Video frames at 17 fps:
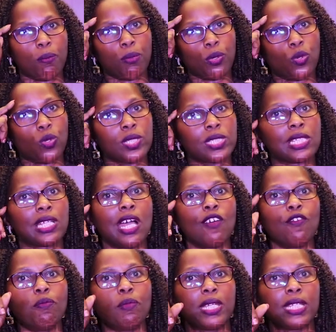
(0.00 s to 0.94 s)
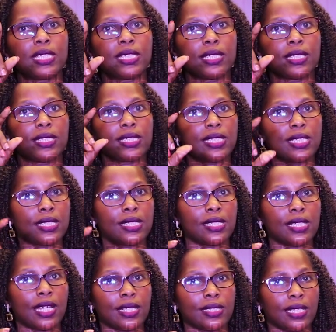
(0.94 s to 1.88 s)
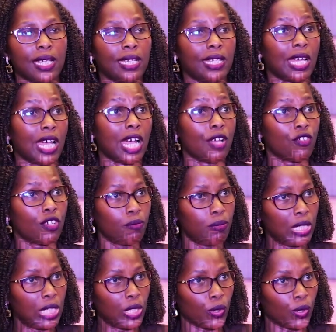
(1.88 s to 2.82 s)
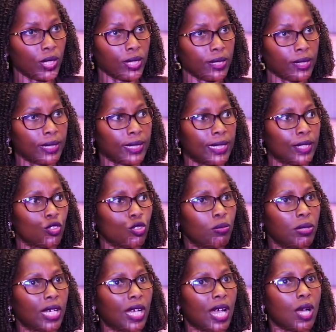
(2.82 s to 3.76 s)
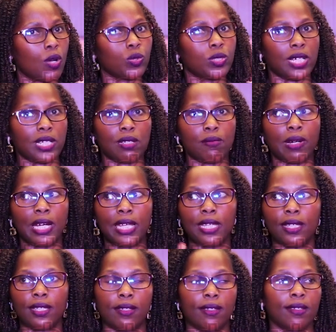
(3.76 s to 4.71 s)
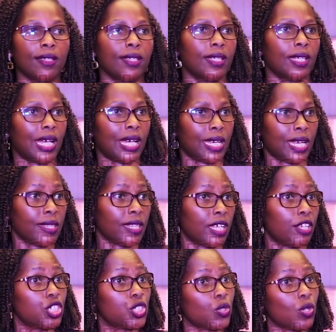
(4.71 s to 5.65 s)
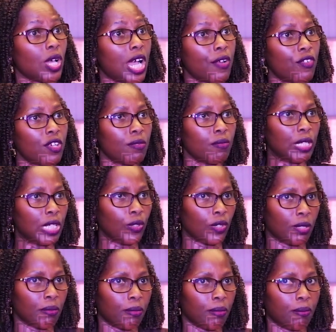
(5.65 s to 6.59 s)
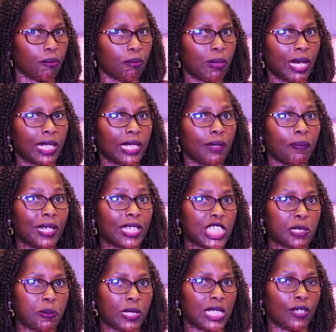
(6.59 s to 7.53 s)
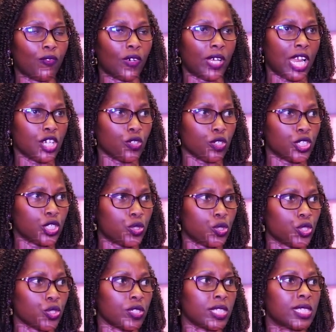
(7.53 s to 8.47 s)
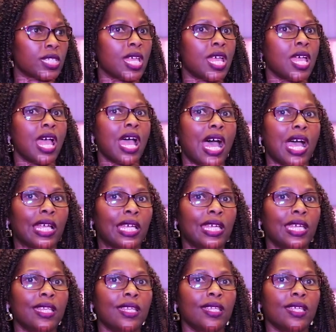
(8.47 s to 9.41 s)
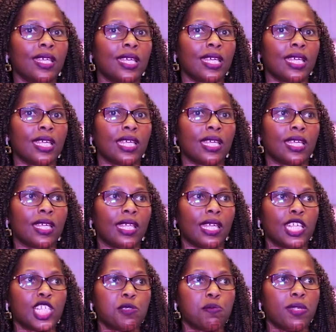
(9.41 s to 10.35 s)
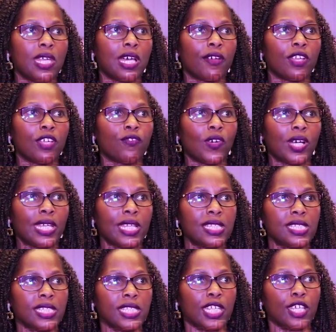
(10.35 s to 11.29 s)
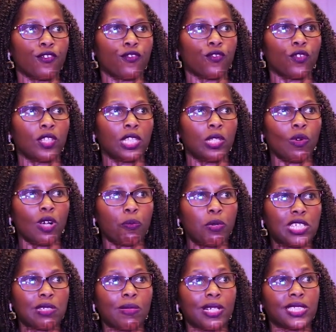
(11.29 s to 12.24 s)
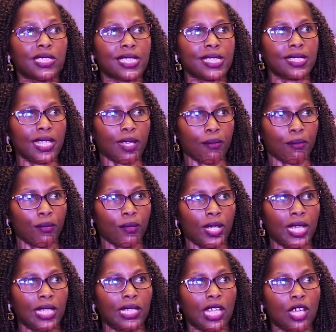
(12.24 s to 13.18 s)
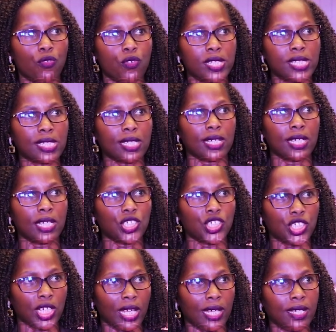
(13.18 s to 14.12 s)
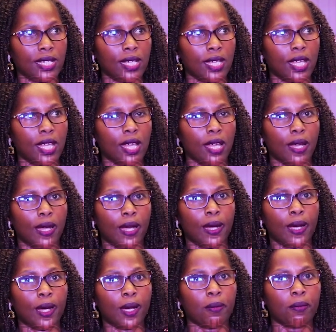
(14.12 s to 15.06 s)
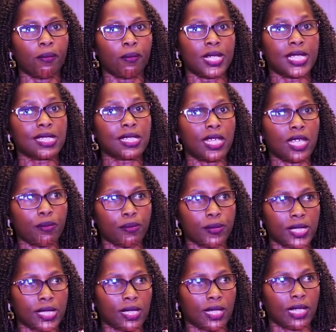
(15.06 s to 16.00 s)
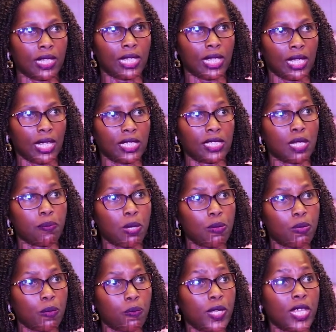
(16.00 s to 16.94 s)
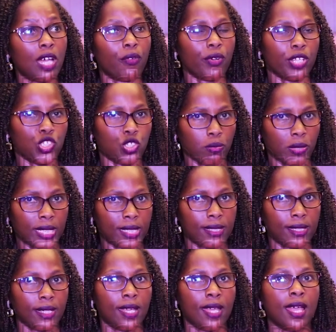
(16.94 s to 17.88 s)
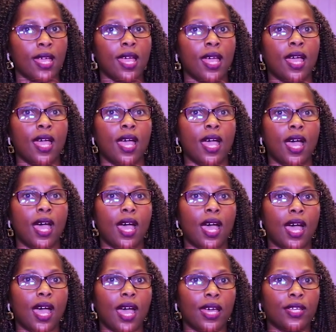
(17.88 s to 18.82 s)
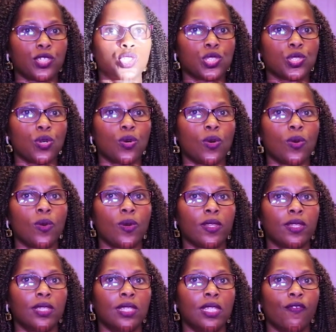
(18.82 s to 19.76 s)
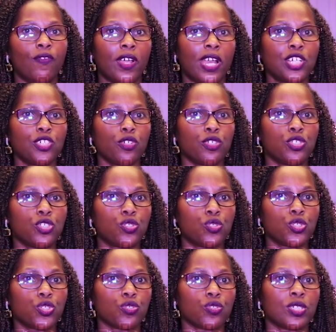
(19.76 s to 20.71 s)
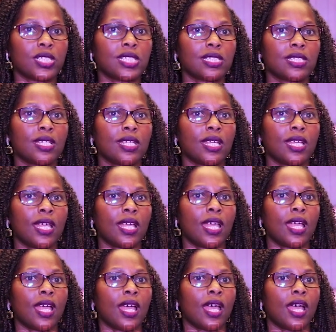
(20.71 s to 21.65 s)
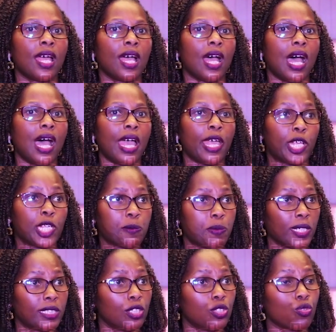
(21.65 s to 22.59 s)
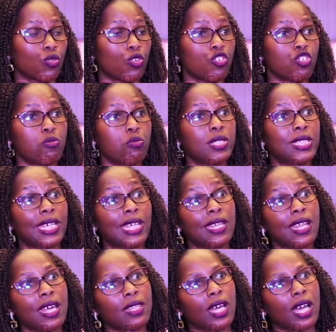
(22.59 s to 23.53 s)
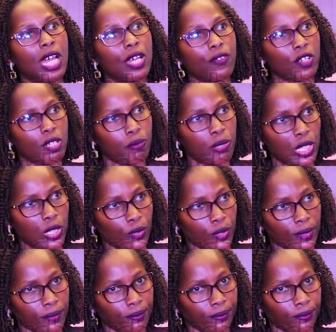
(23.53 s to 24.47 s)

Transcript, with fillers: because government set aside 100 billion to be countered by another additional 100 million by the participating financial institutions. Again, SBRF and SEF, they work pretty much the same. They are risk shared um, schemes. They, it's a PPP arrangement. And so the financial institutions are expected to contribute another 100 billion